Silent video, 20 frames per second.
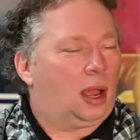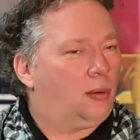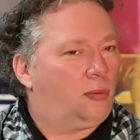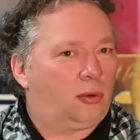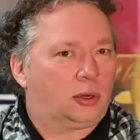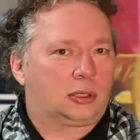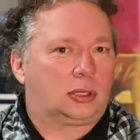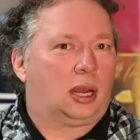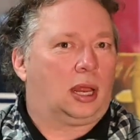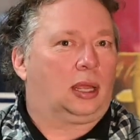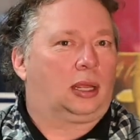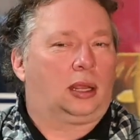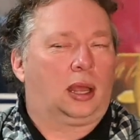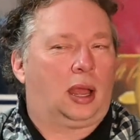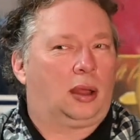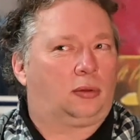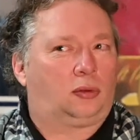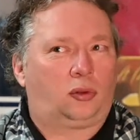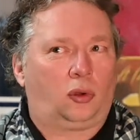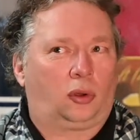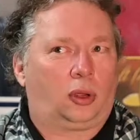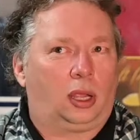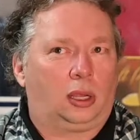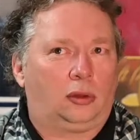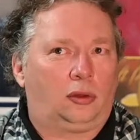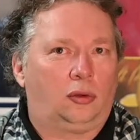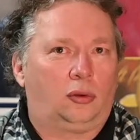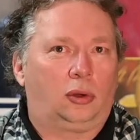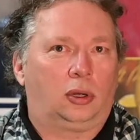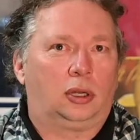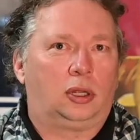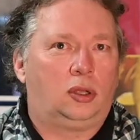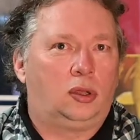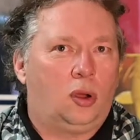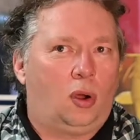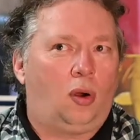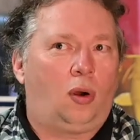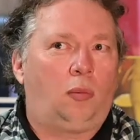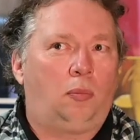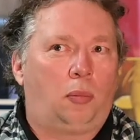was like talking to a
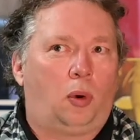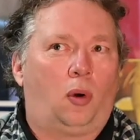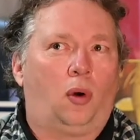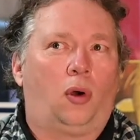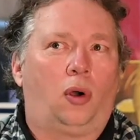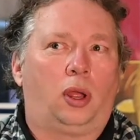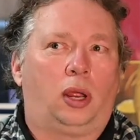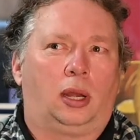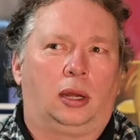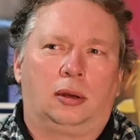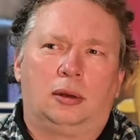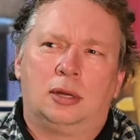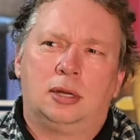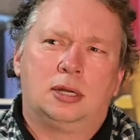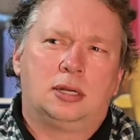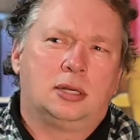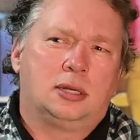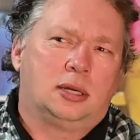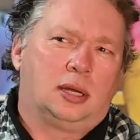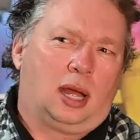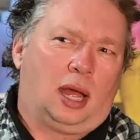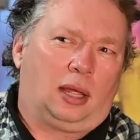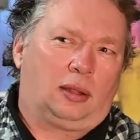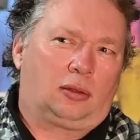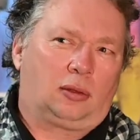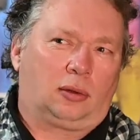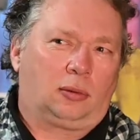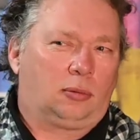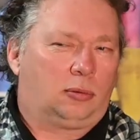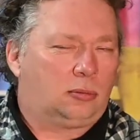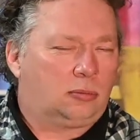young boy, and I thought,